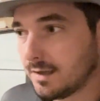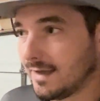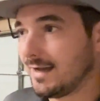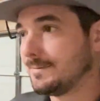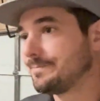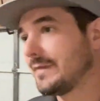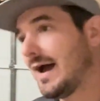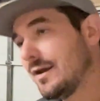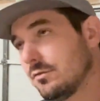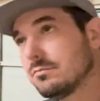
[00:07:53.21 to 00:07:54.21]

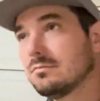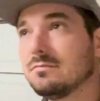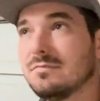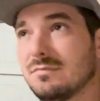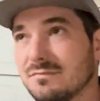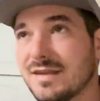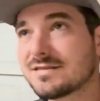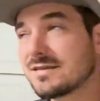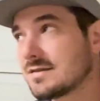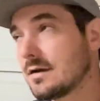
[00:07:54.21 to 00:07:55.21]
I don't
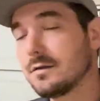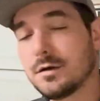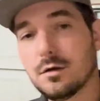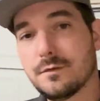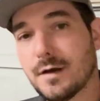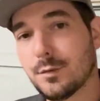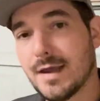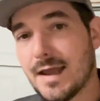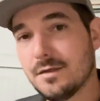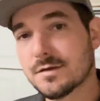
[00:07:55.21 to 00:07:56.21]
necessarily know if I would
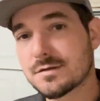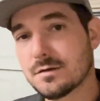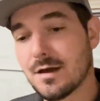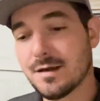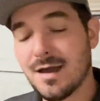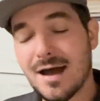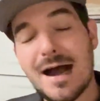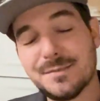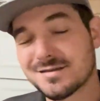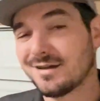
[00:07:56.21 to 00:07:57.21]
hate this or not.
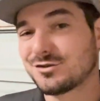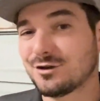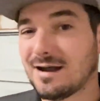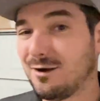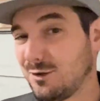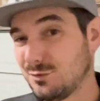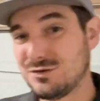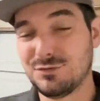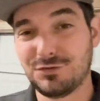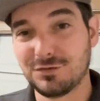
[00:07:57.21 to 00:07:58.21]
I'm just not sure how I would
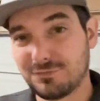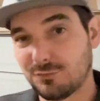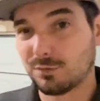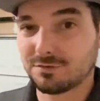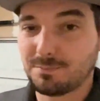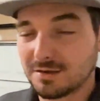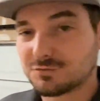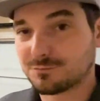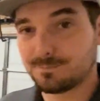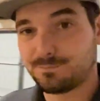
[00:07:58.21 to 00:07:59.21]
use this 4th
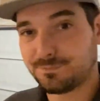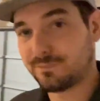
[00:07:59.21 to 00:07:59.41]
bedroom.